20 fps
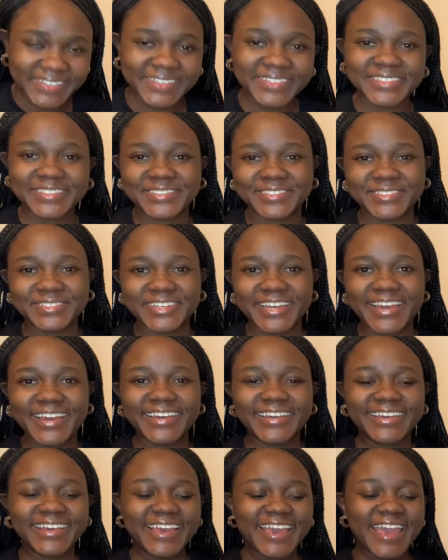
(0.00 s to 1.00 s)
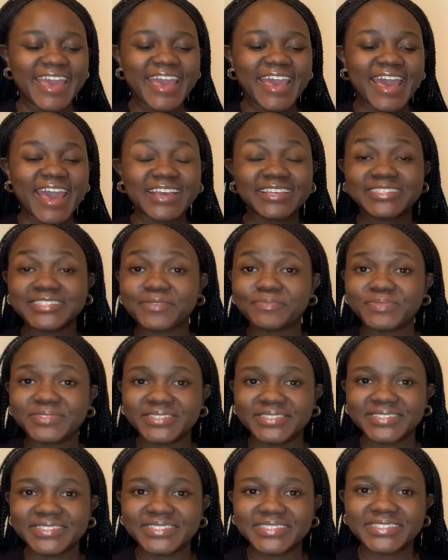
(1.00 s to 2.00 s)
So yeah,
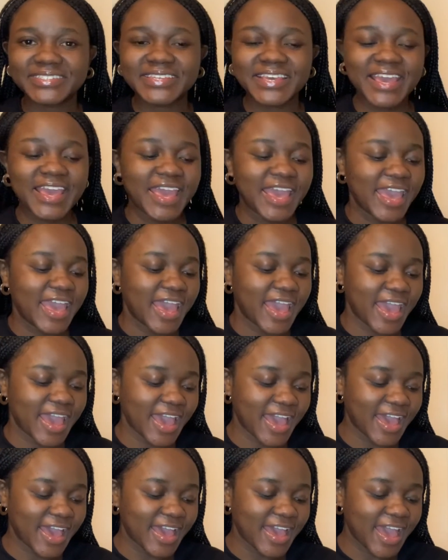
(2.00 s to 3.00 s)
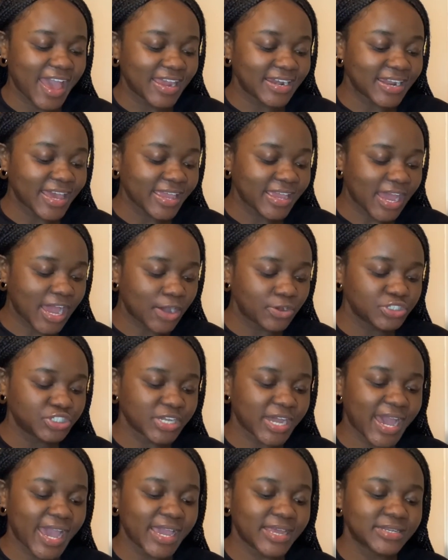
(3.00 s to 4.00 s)
acceptance. I like how she
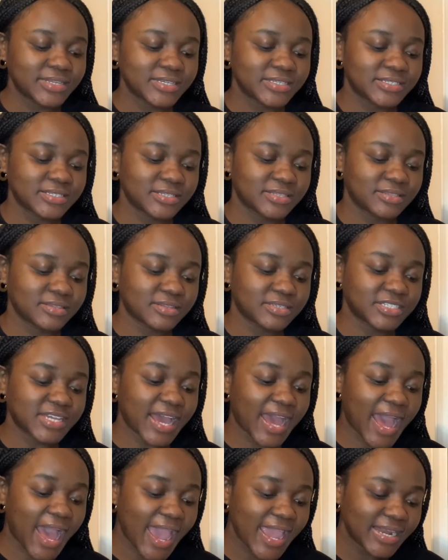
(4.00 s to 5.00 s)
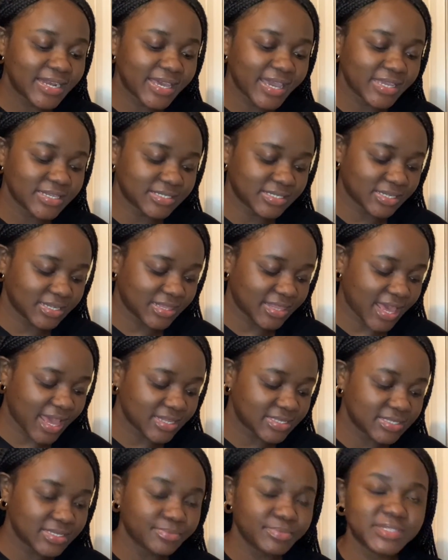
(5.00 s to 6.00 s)
highlighted
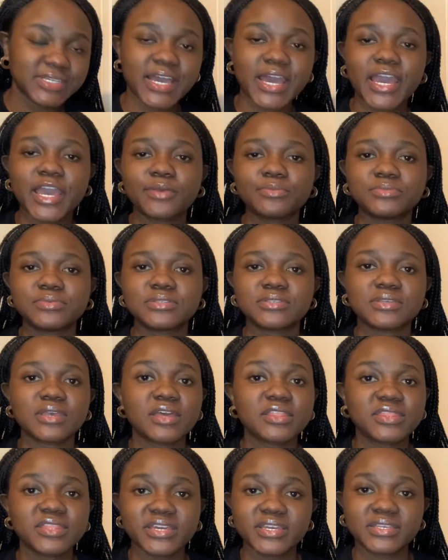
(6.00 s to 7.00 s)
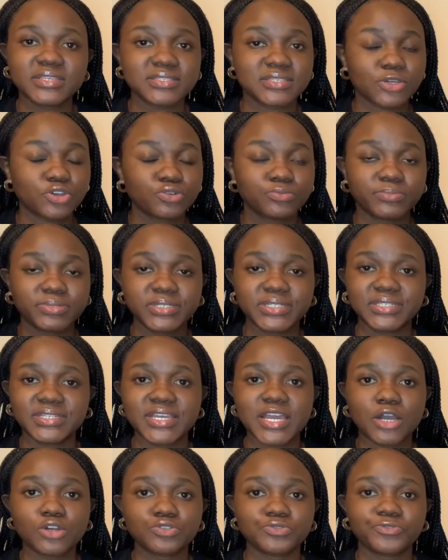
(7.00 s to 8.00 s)
that sometimes things are
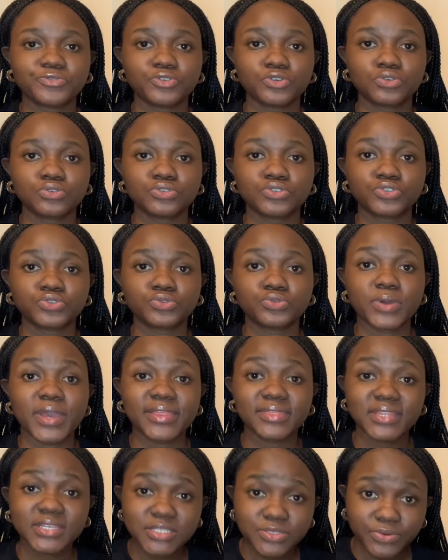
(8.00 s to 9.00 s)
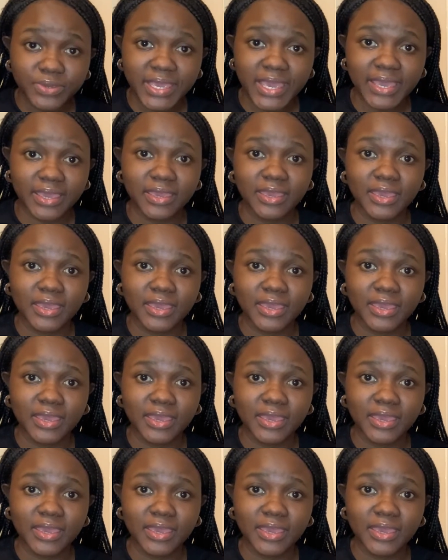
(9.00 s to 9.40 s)
completely out of your control, and that's okay.